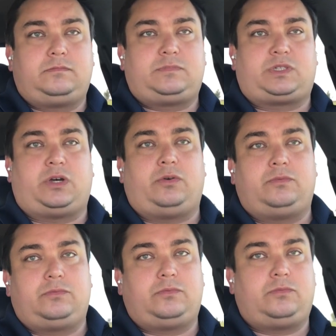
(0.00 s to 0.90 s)
So
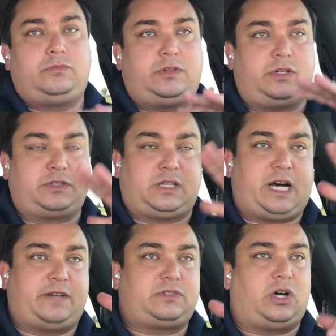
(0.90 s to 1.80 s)
there's a
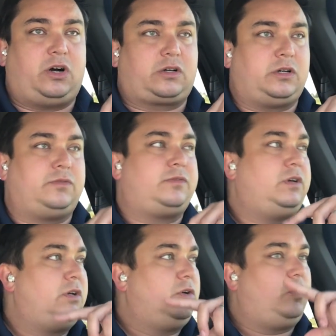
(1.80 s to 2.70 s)
lot of talk of,
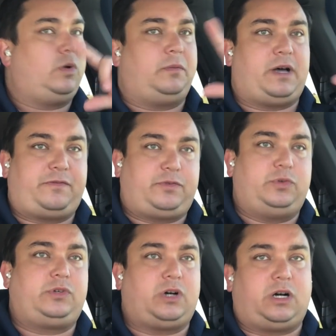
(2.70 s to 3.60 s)
well, my
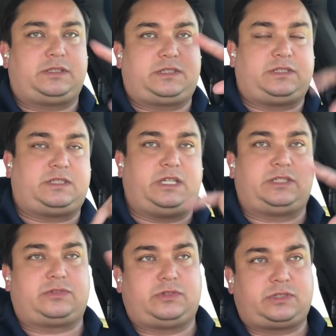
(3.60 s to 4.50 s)
food cost is
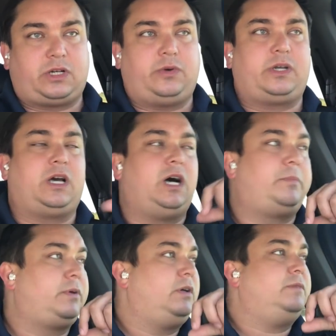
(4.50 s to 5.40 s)
this, or it's going up,
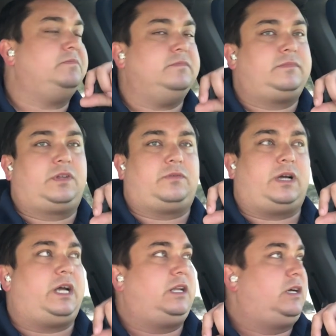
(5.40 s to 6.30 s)

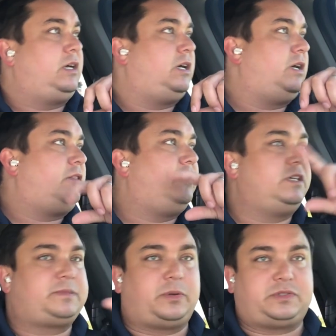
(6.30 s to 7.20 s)
right?
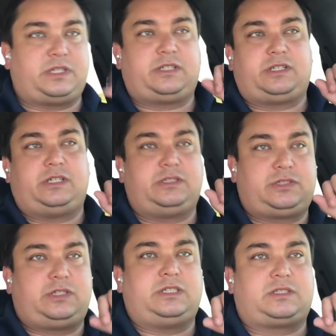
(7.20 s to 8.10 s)
This
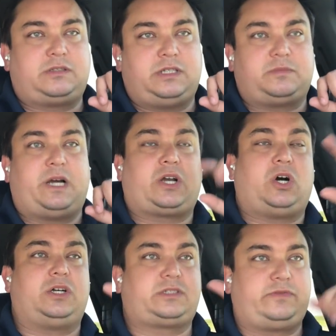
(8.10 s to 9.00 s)
percentage is my
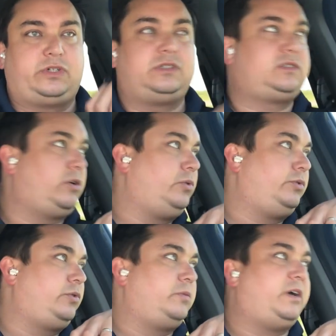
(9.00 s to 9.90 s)
cost of goods
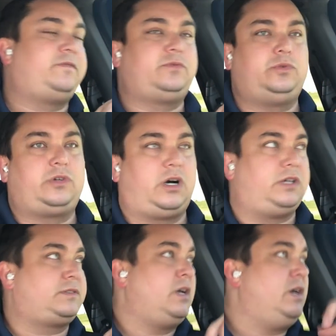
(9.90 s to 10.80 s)
sold or my food
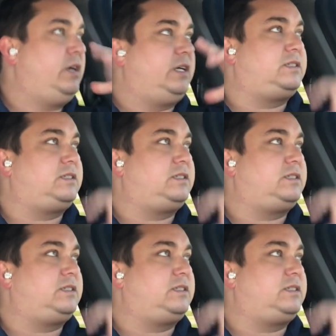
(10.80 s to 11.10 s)
cost. And